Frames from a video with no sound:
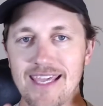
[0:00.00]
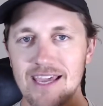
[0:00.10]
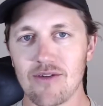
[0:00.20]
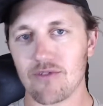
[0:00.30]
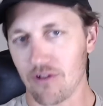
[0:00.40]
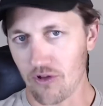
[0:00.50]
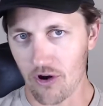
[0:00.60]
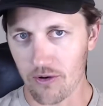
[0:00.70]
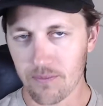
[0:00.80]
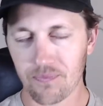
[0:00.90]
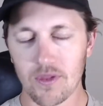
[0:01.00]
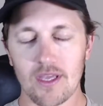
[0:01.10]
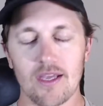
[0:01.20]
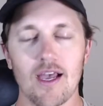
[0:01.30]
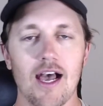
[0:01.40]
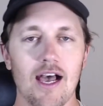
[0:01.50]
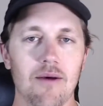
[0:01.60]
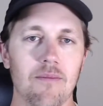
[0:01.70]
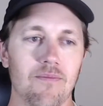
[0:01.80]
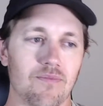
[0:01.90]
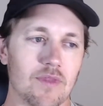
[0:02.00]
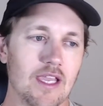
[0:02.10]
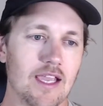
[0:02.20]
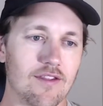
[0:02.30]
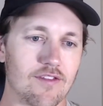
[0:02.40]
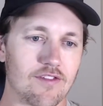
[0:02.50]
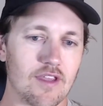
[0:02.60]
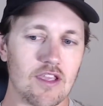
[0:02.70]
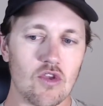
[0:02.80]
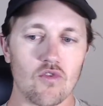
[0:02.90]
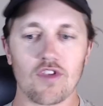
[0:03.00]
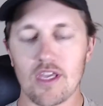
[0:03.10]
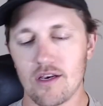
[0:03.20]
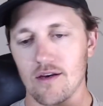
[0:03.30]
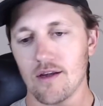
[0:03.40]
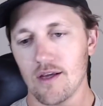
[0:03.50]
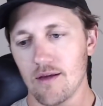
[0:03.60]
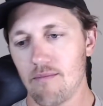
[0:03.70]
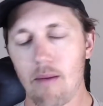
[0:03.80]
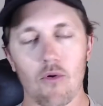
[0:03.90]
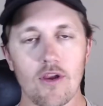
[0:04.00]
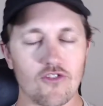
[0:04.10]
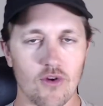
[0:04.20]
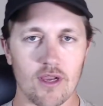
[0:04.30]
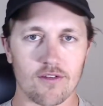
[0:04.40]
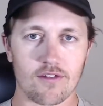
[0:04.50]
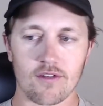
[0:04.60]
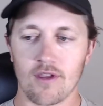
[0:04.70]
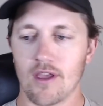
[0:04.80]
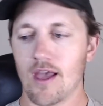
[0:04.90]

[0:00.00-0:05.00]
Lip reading: you to learn. It's using memory tricks,